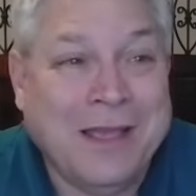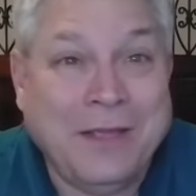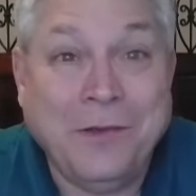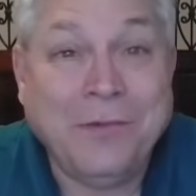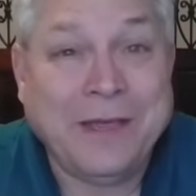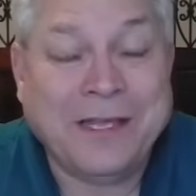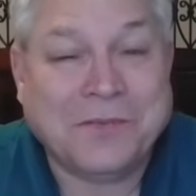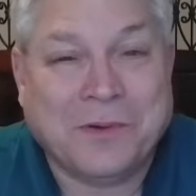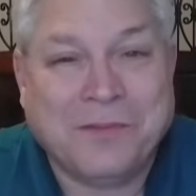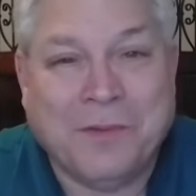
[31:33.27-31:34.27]
You think
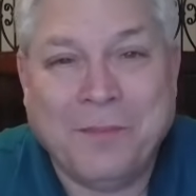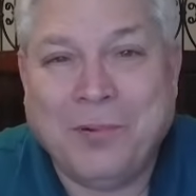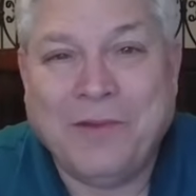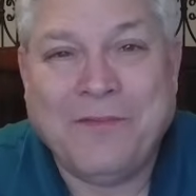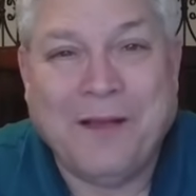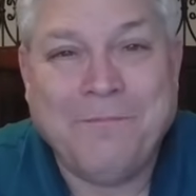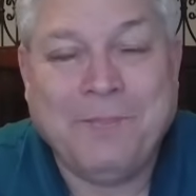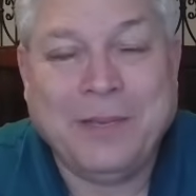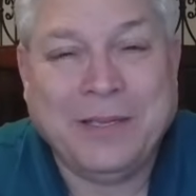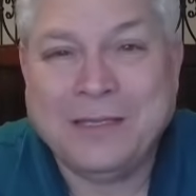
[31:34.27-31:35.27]
it's worth 1.5
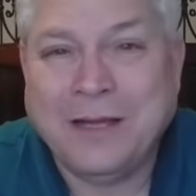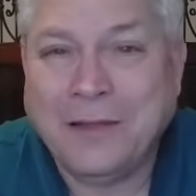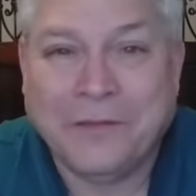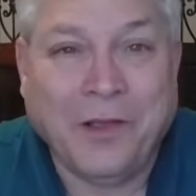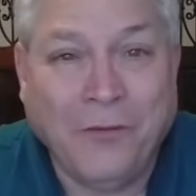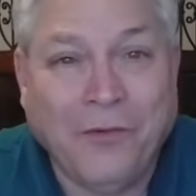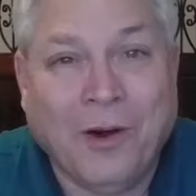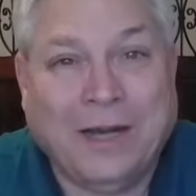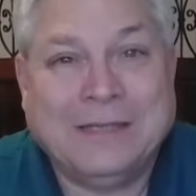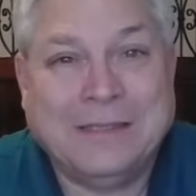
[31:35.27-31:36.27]
billion dollars? Go
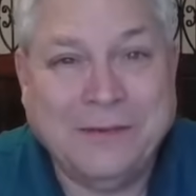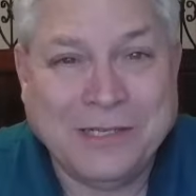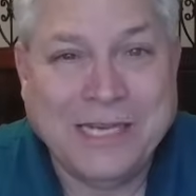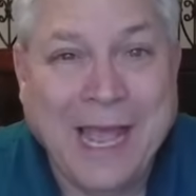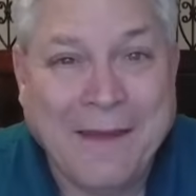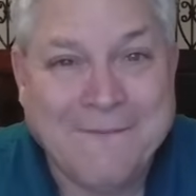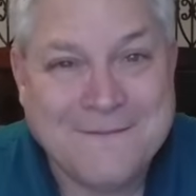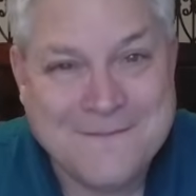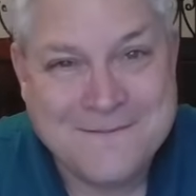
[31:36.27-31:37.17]
for it. See what you get.